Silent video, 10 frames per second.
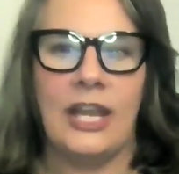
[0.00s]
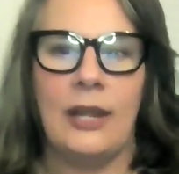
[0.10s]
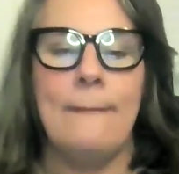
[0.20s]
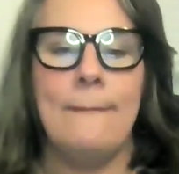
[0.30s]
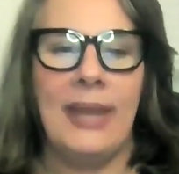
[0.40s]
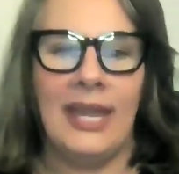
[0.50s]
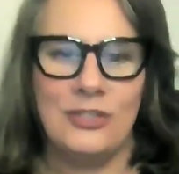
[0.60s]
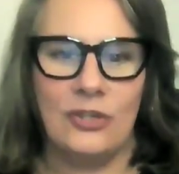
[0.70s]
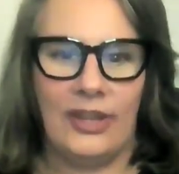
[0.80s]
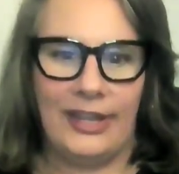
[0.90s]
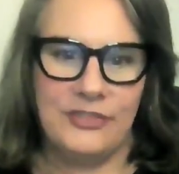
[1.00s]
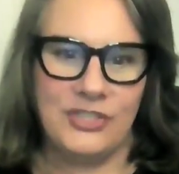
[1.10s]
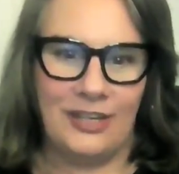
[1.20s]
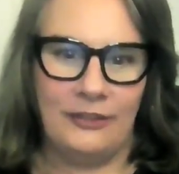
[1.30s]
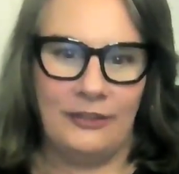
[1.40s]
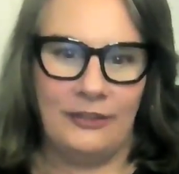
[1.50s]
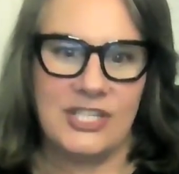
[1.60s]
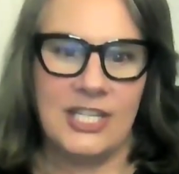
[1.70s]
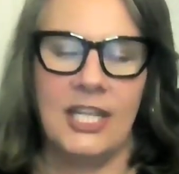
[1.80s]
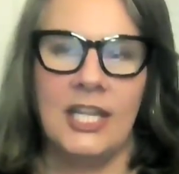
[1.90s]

I had a major life shift